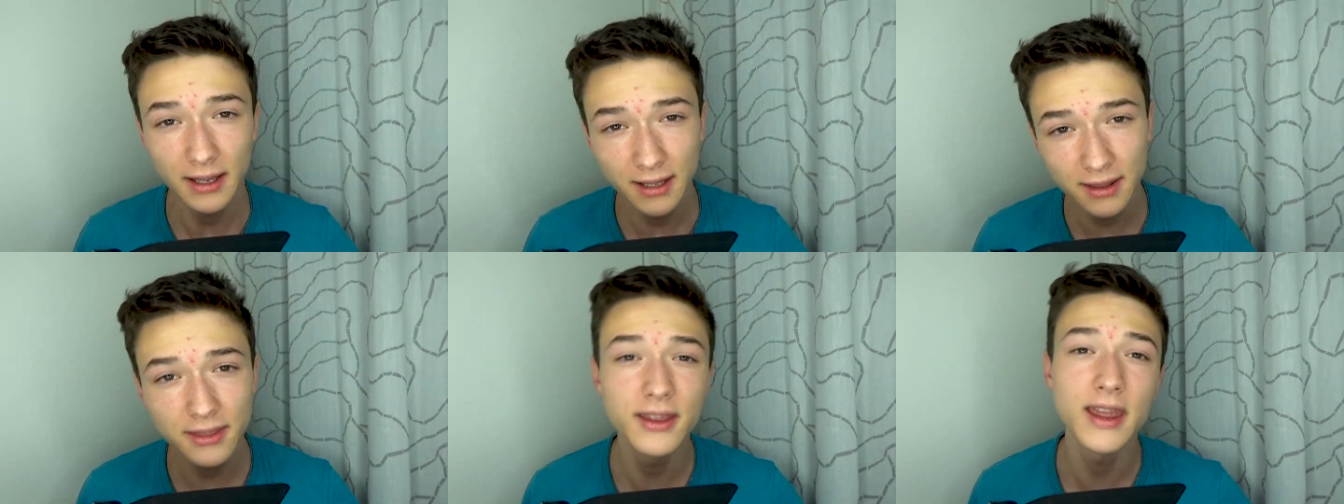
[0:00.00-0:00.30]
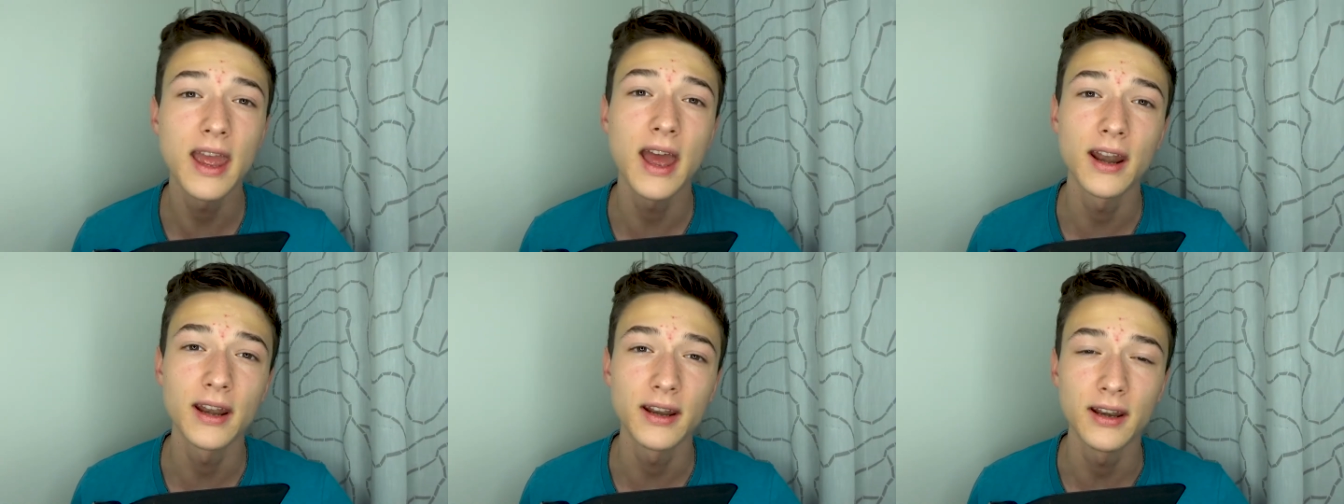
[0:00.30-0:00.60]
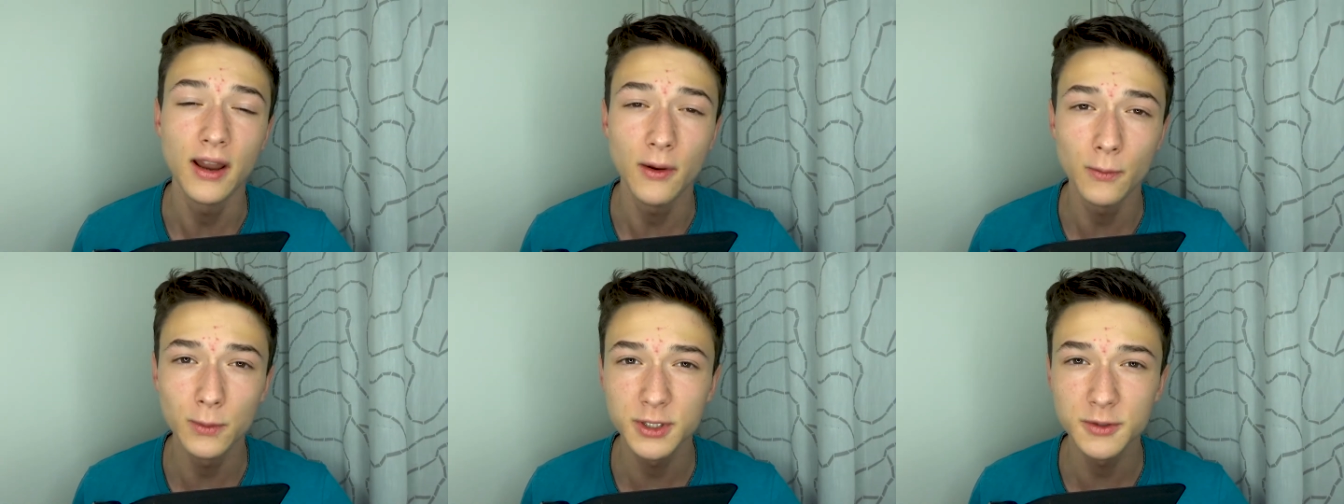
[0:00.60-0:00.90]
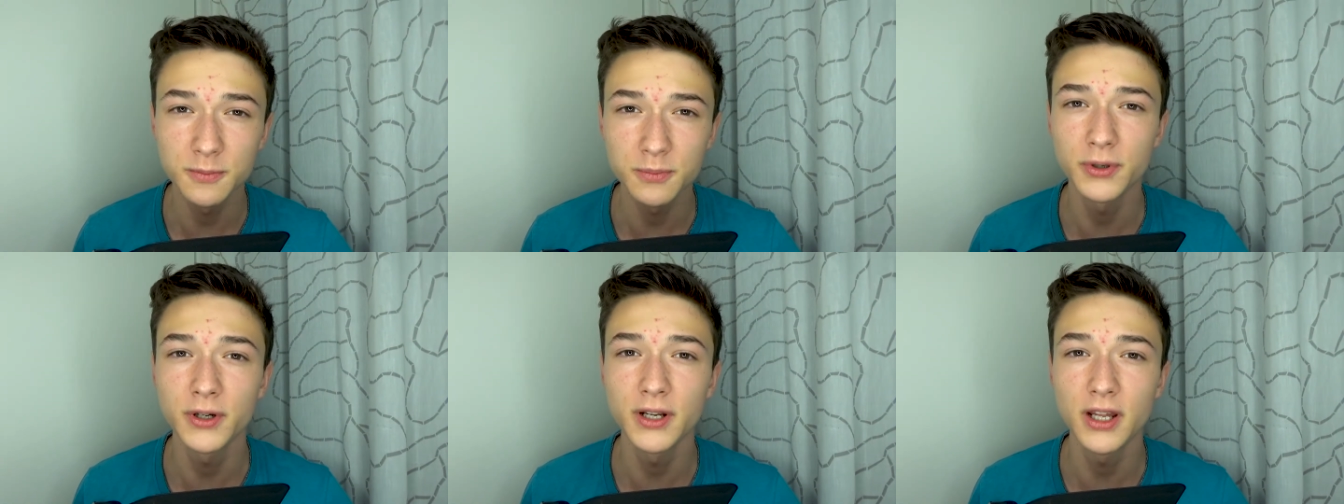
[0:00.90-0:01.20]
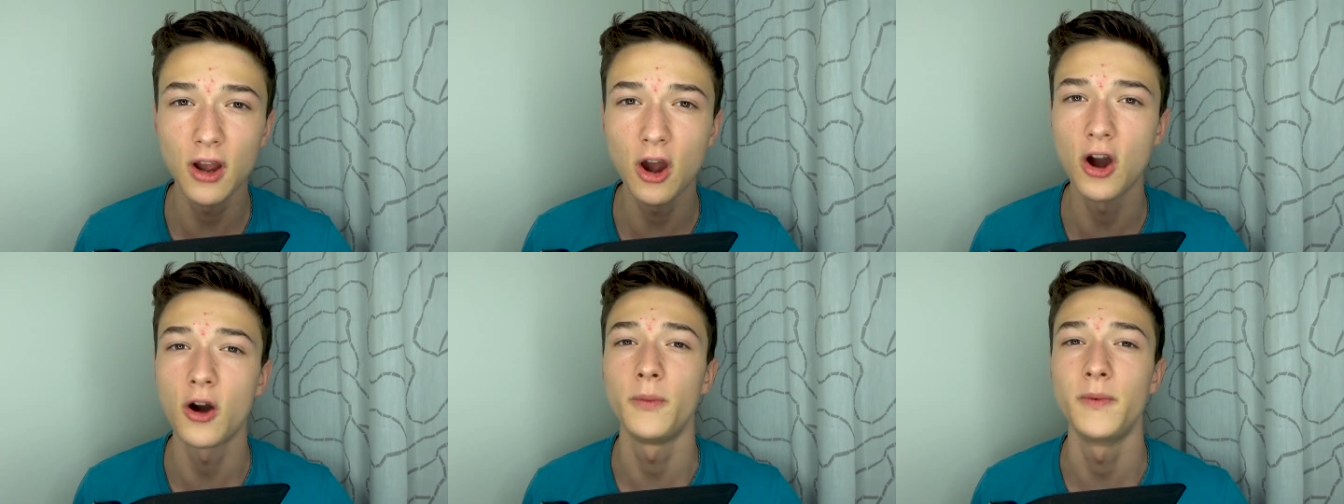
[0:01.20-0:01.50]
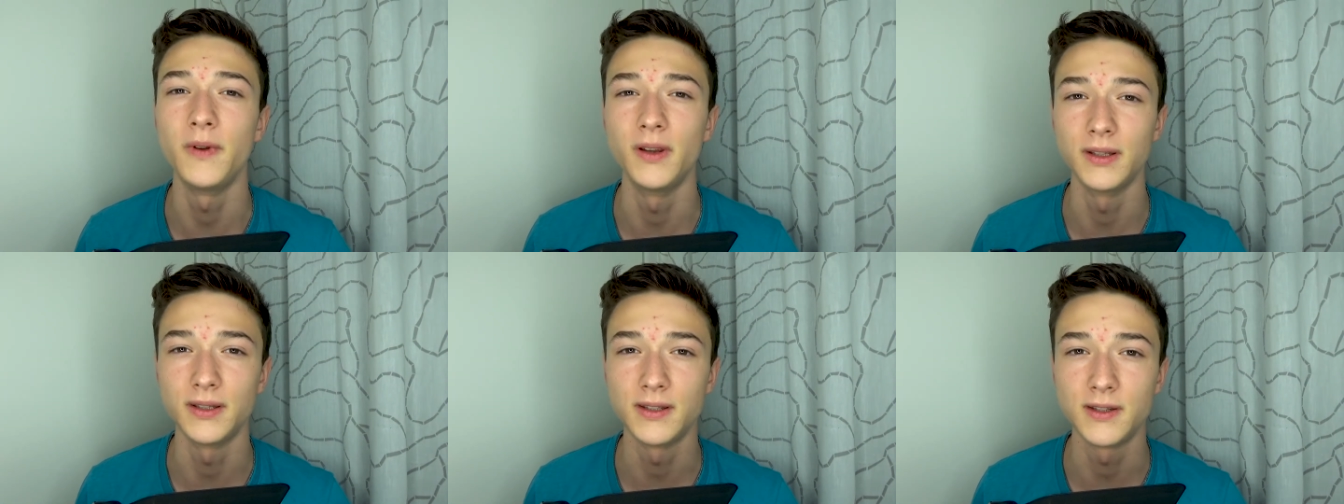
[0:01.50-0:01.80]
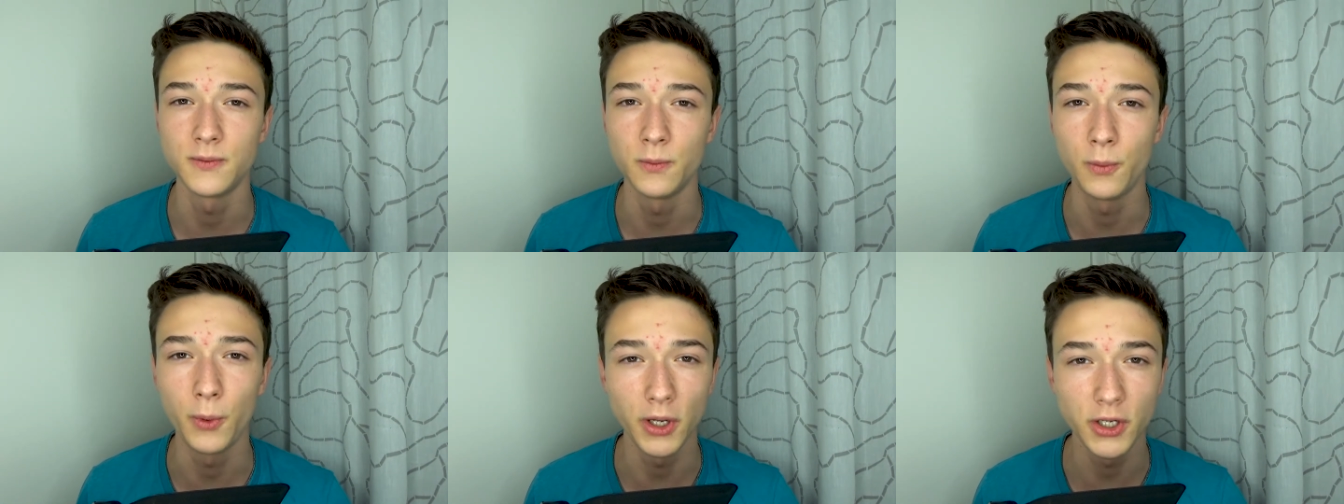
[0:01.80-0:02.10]
in the end, it was pretty
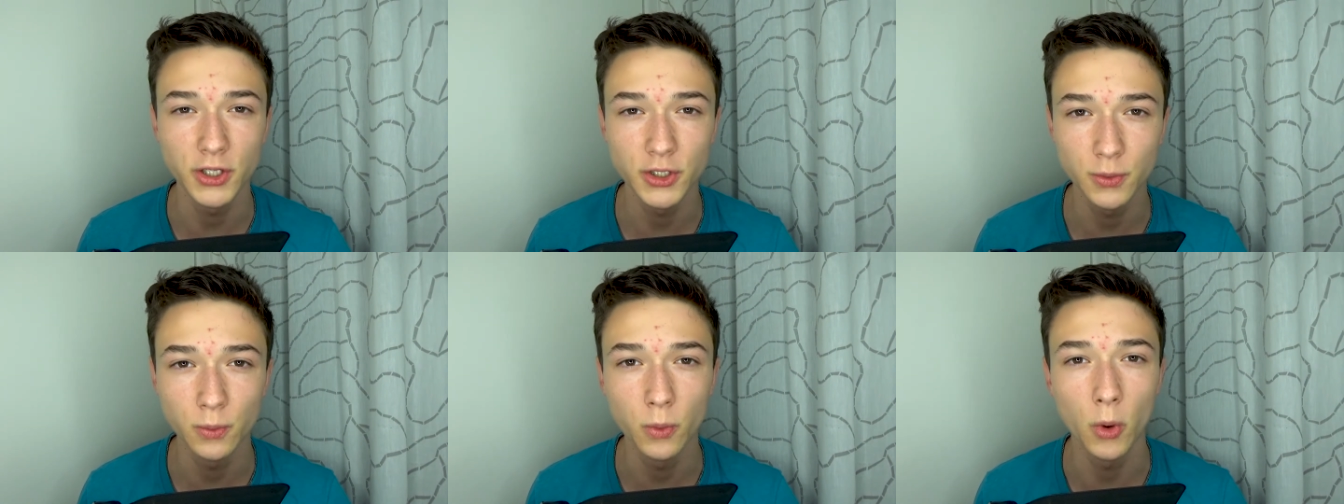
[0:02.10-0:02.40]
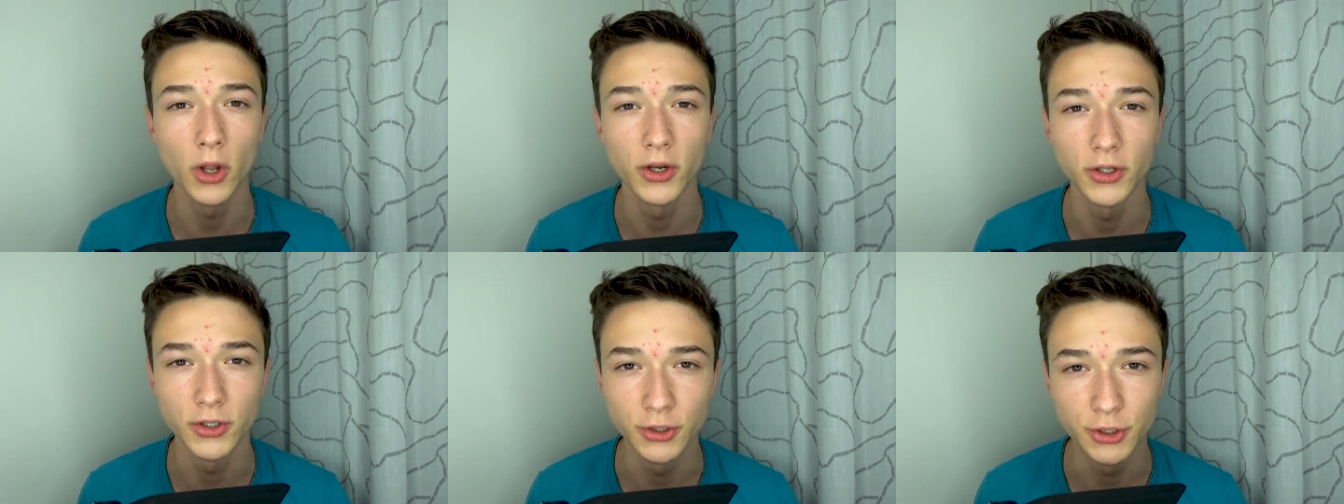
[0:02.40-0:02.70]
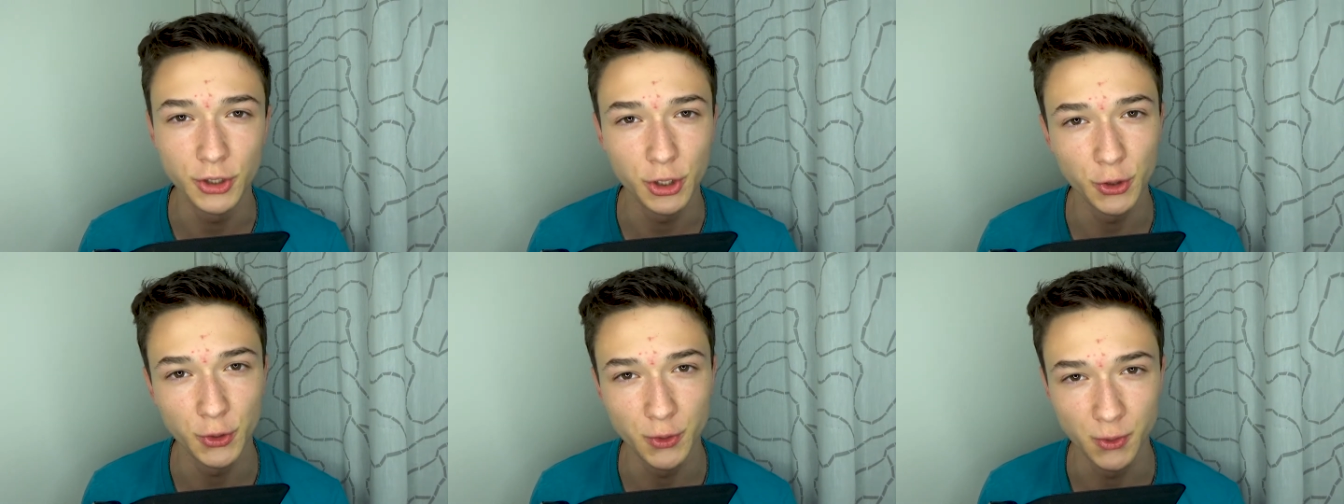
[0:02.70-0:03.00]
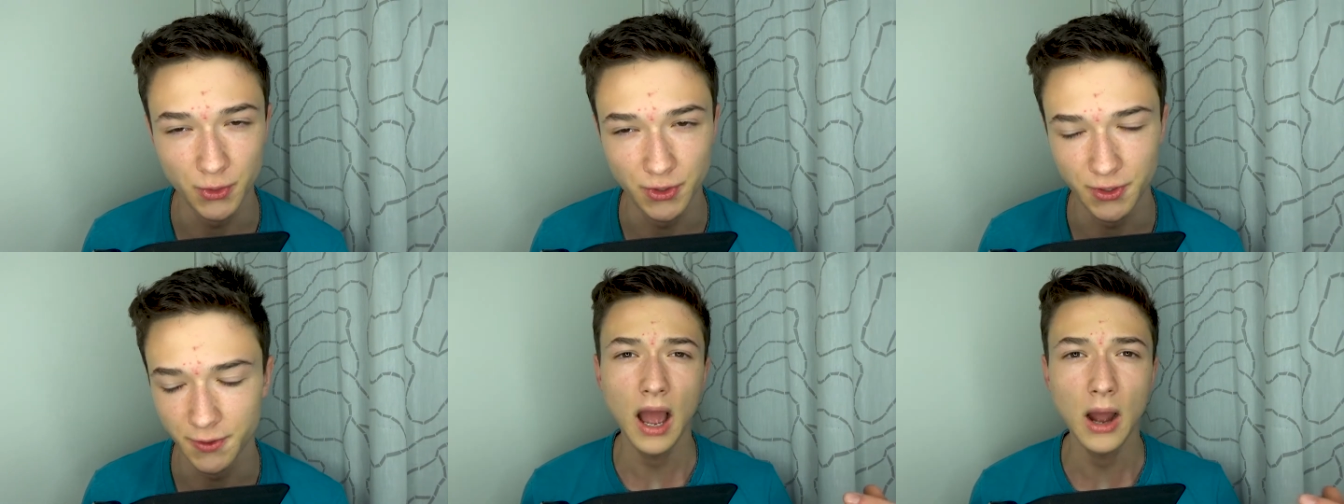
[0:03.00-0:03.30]
obvious which one to choose.